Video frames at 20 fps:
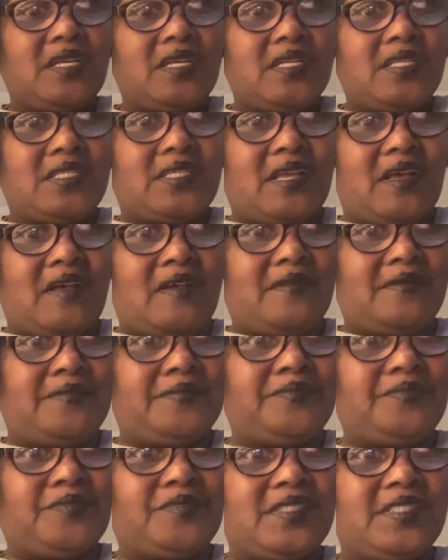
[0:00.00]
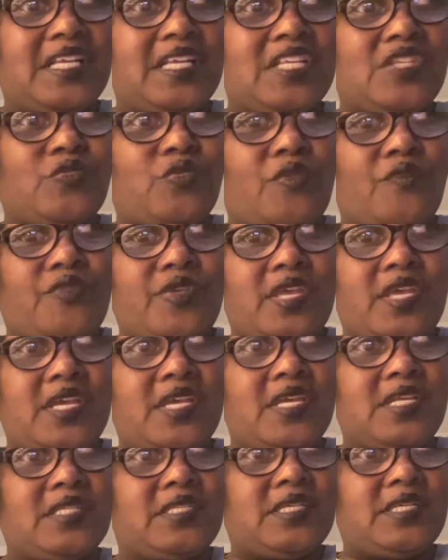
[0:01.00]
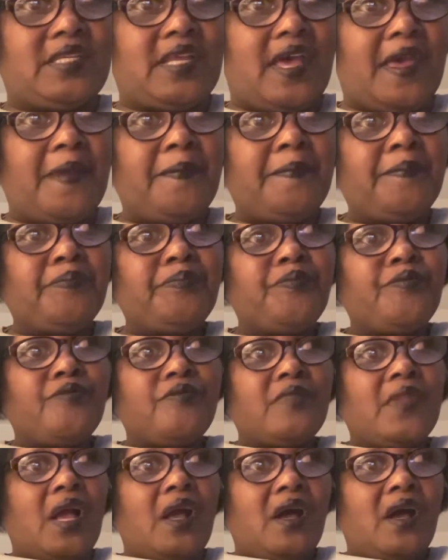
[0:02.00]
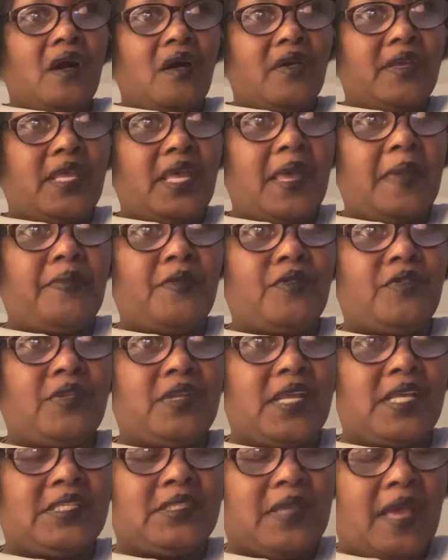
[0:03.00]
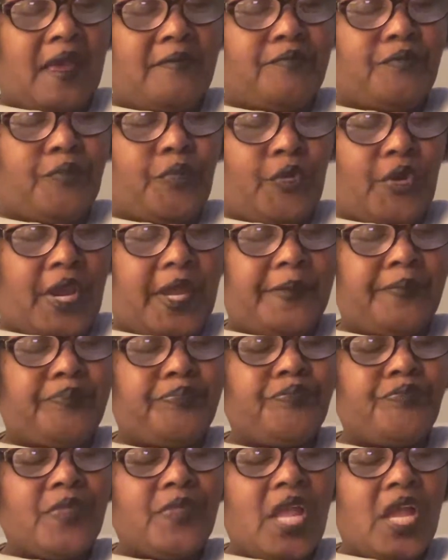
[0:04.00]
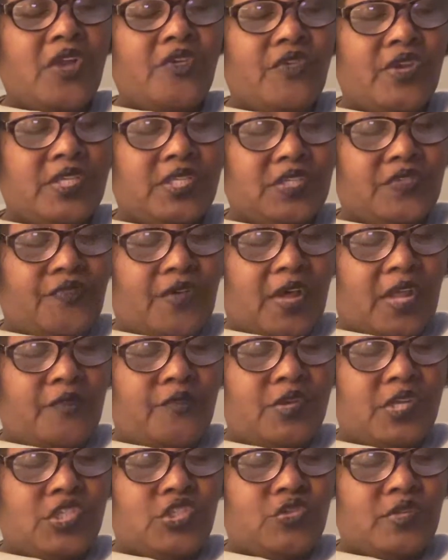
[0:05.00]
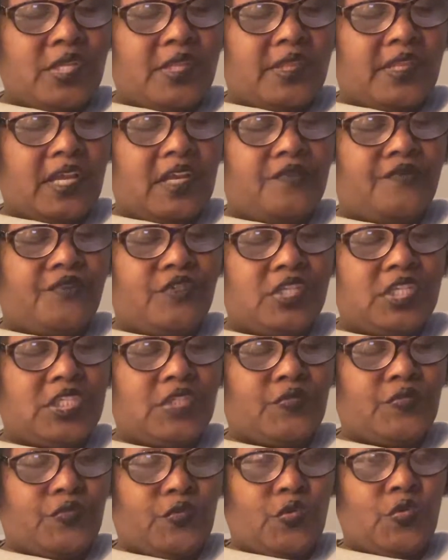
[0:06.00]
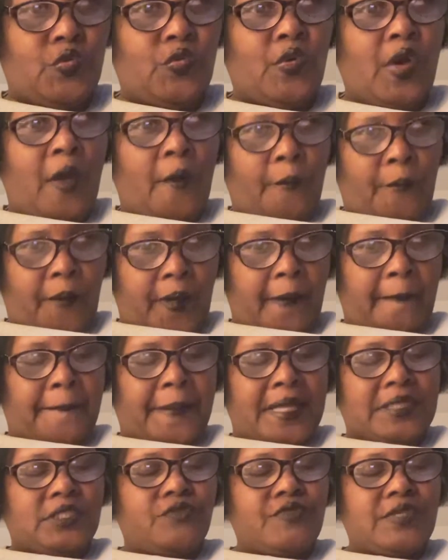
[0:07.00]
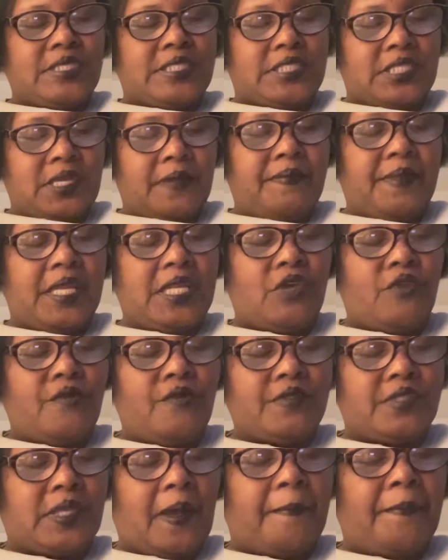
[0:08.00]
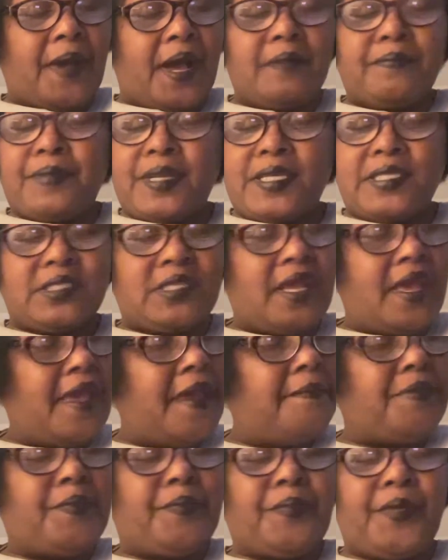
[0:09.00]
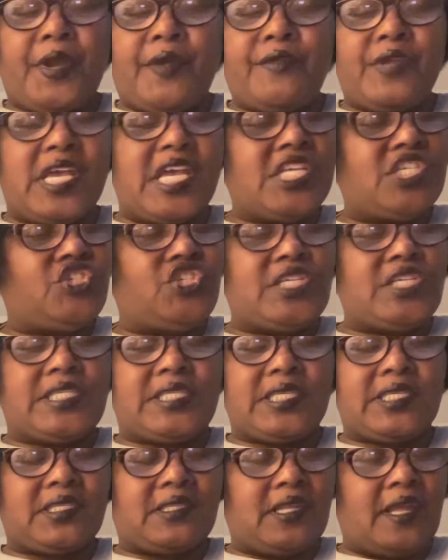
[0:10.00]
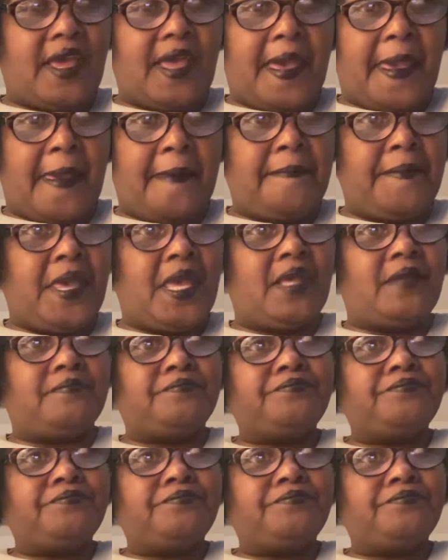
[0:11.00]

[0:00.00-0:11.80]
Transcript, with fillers: So that's what we eating today. Okay, but let's pray. Gracious Father, we are truly thankful for this food we're about to receive. May no result by bless the hand prepared in Jesus' name. Amen.